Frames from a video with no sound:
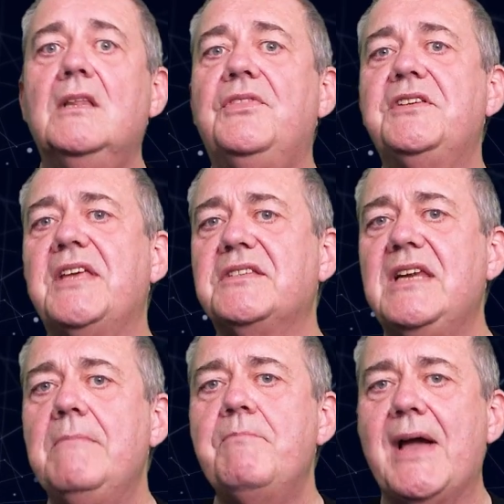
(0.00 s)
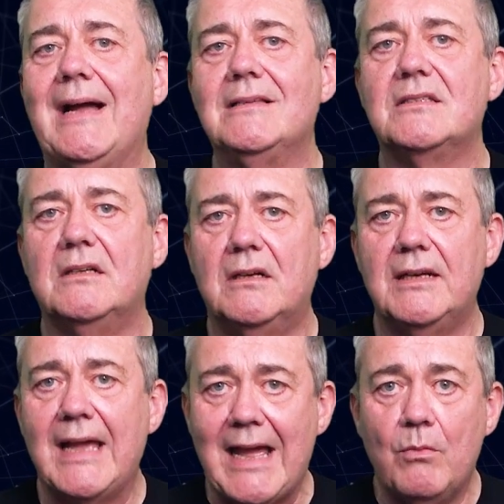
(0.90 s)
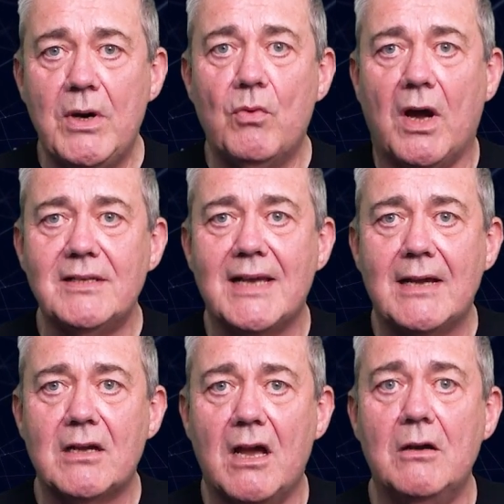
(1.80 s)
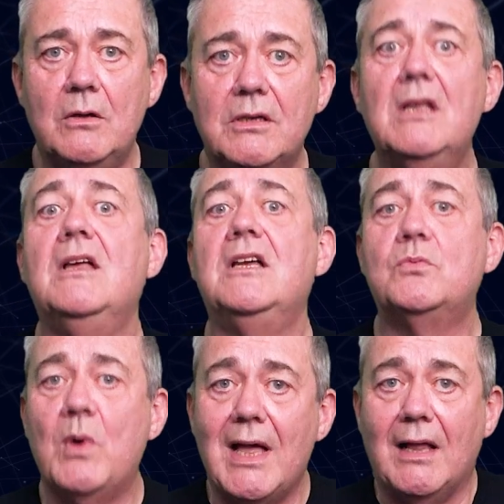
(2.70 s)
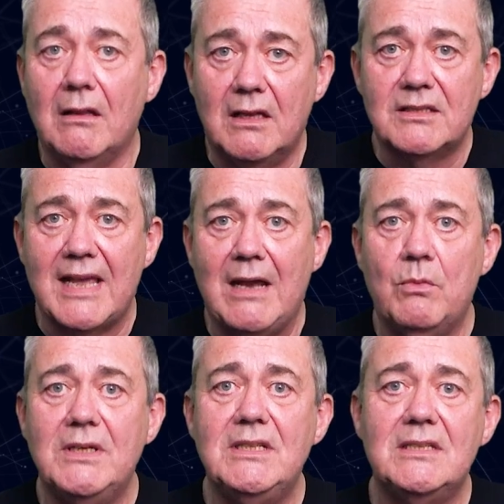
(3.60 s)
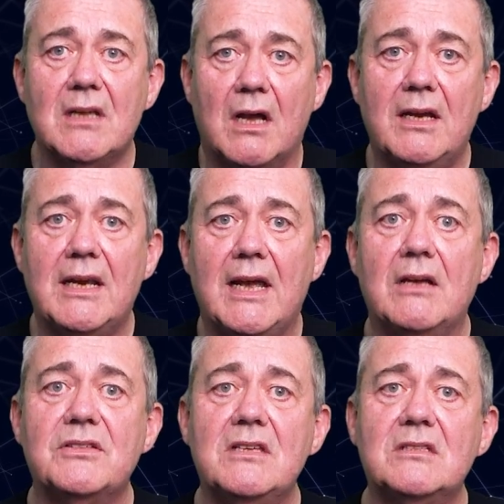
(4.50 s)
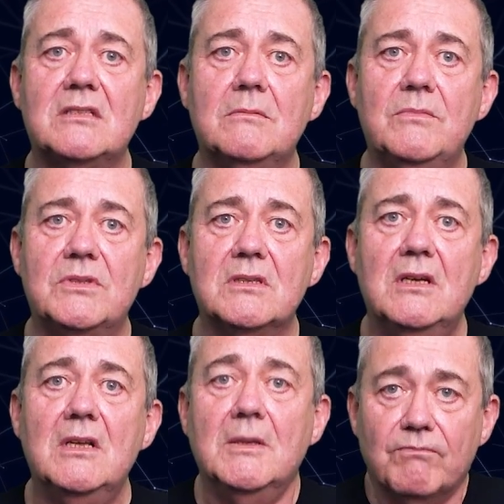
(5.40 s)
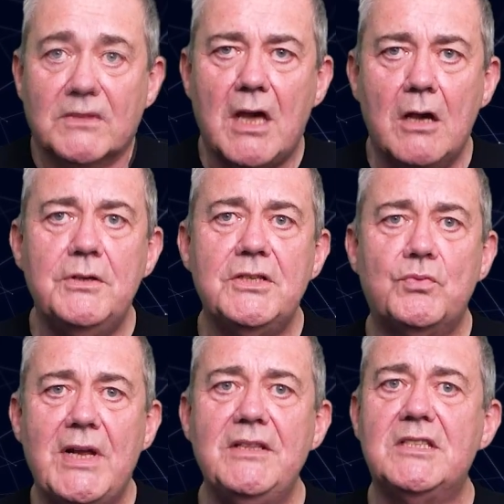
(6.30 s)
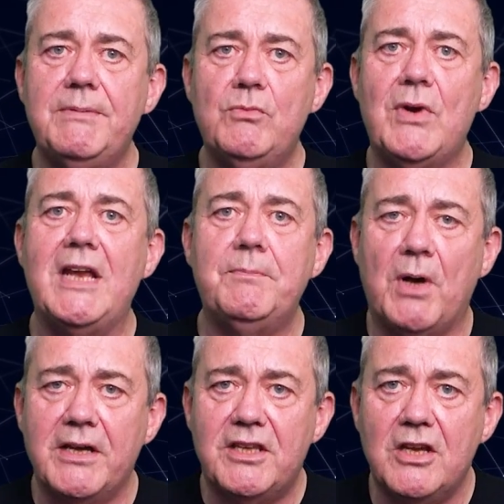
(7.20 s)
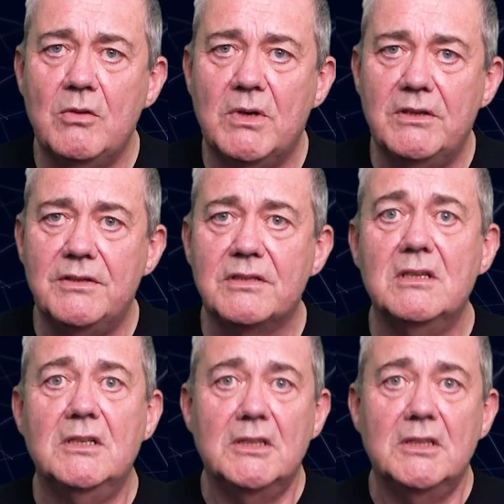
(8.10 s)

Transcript: This has an impact on how we write our code, as well as how we design our systems. Code is written to be read by humans.